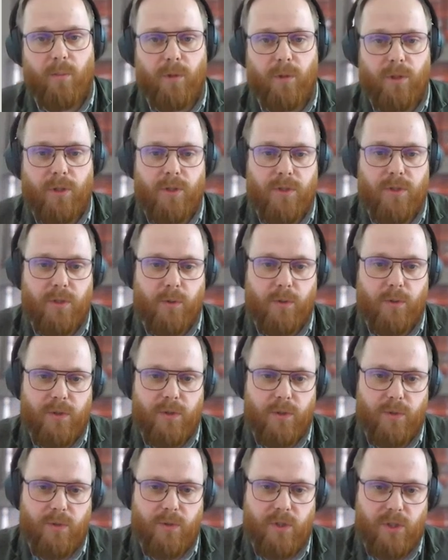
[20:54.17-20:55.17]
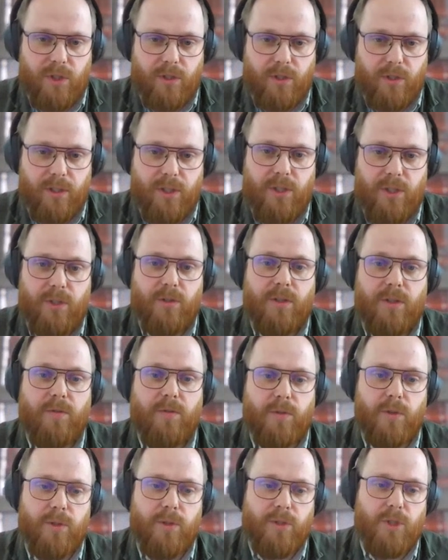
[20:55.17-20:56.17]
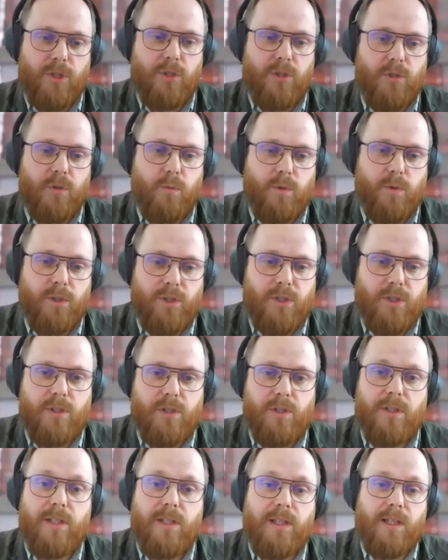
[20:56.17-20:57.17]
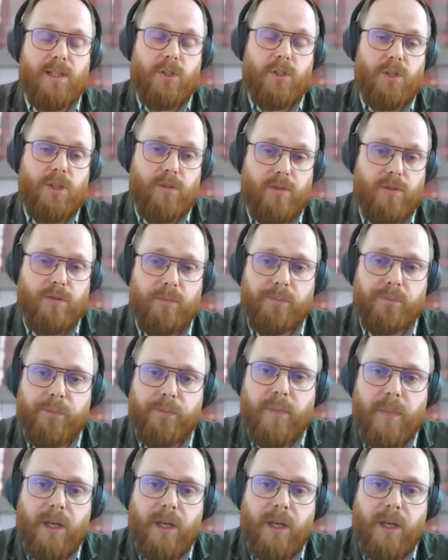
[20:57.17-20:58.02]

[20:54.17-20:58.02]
the models also start to converge towards each other.